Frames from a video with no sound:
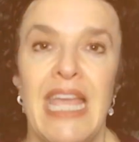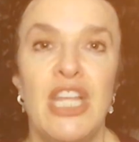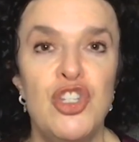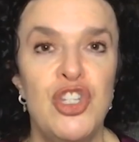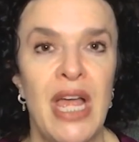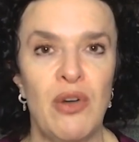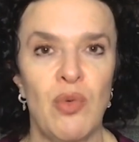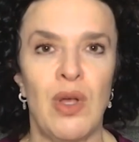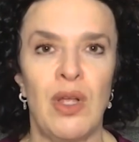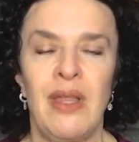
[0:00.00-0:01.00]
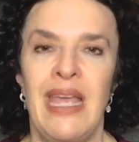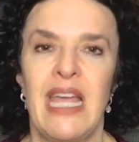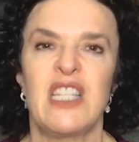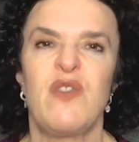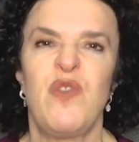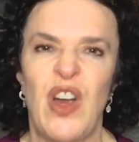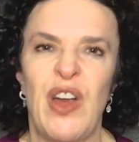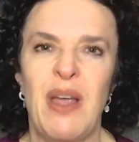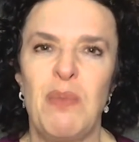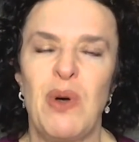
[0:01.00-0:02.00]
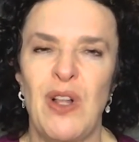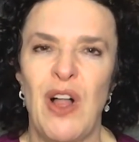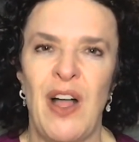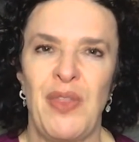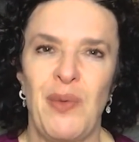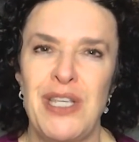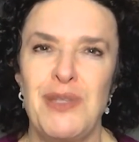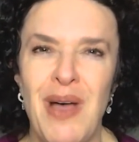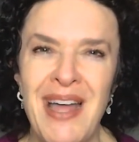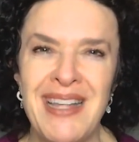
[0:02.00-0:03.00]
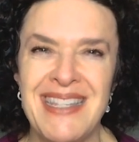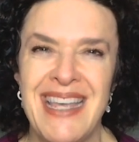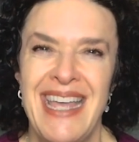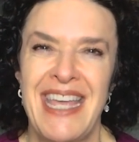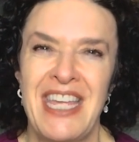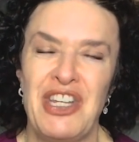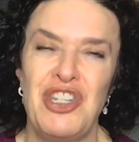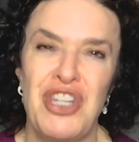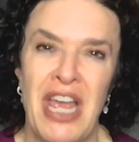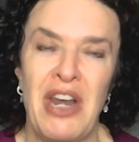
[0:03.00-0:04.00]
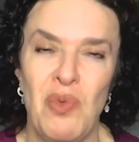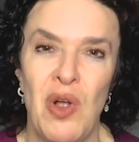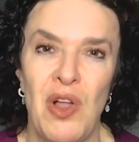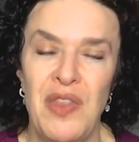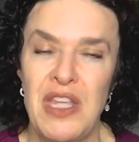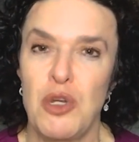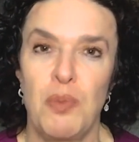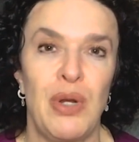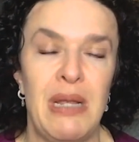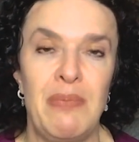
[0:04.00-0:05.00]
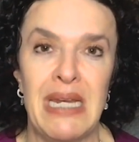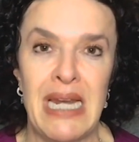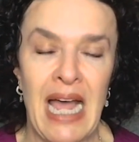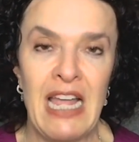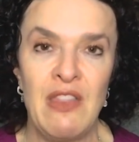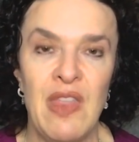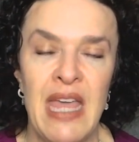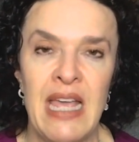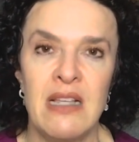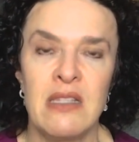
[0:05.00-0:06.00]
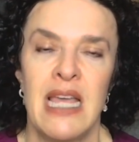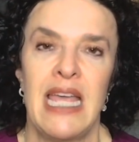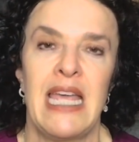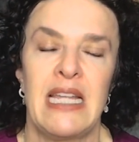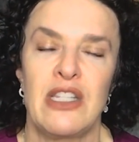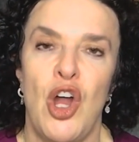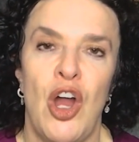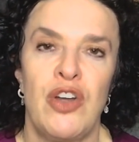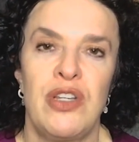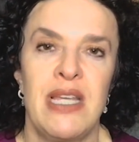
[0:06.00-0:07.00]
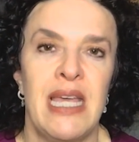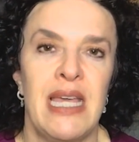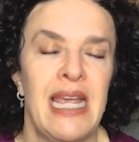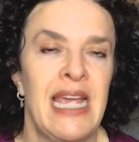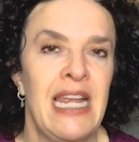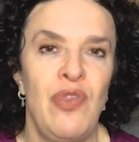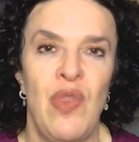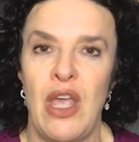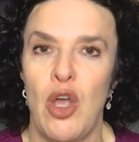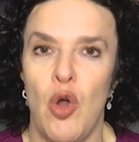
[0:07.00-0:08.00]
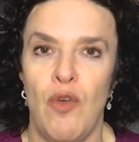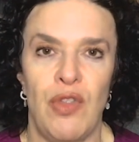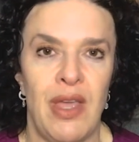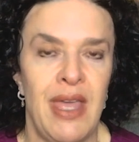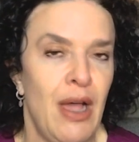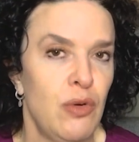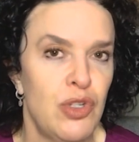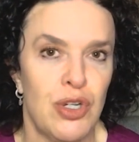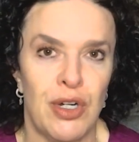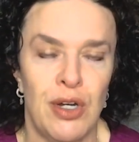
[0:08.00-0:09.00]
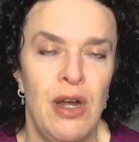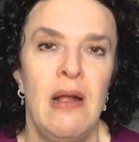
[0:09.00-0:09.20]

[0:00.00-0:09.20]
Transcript: In general, it's variable on the response. In general, these are pretty benign things. It's hard to get anything over the counter